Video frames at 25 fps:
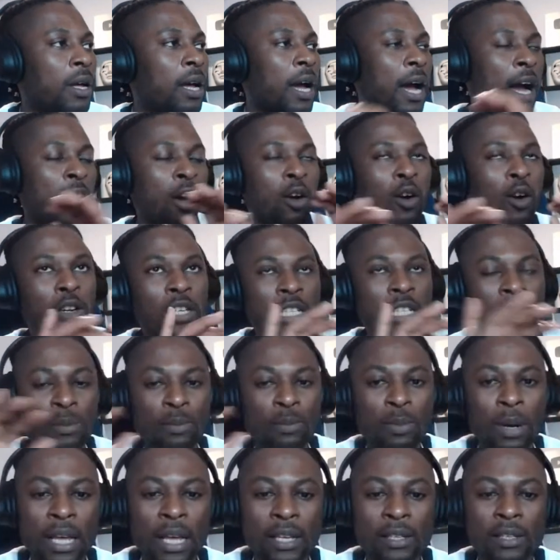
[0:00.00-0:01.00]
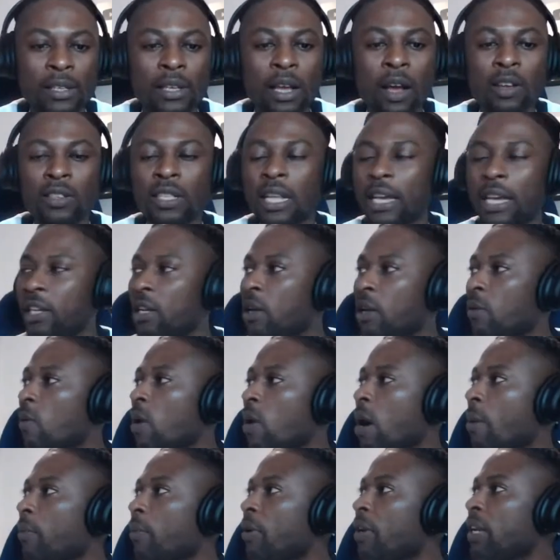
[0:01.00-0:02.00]
I got this place. I was like, you know what?
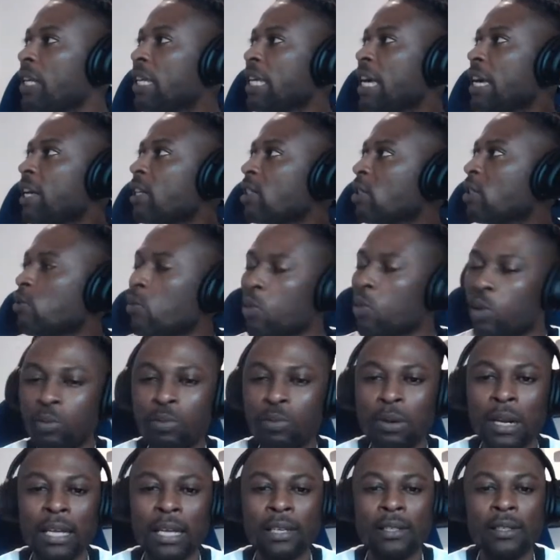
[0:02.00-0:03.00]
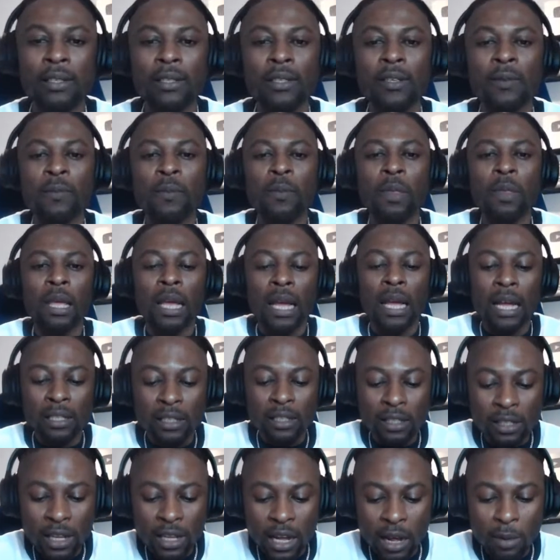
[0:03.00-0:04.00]
I'm gonna get a small place and
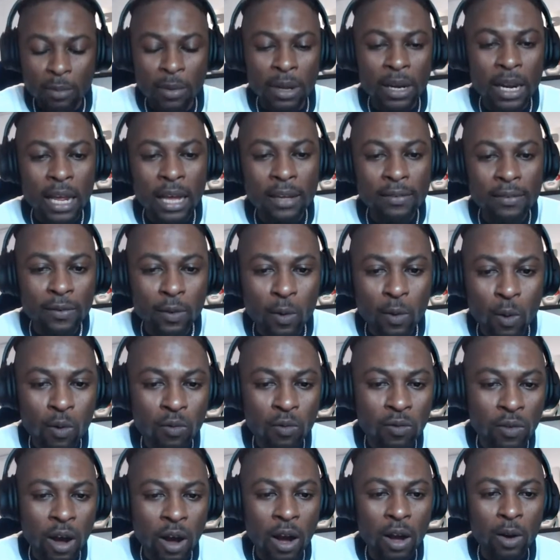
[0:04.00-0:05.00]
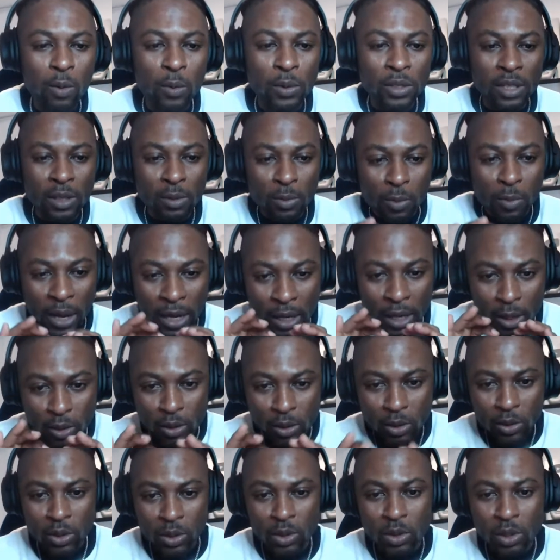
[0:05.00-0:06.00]
start my life over with my
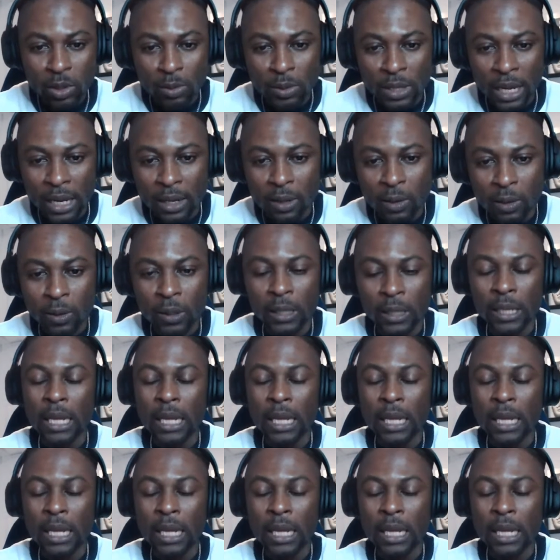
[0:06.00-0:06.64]
little YouTube channel.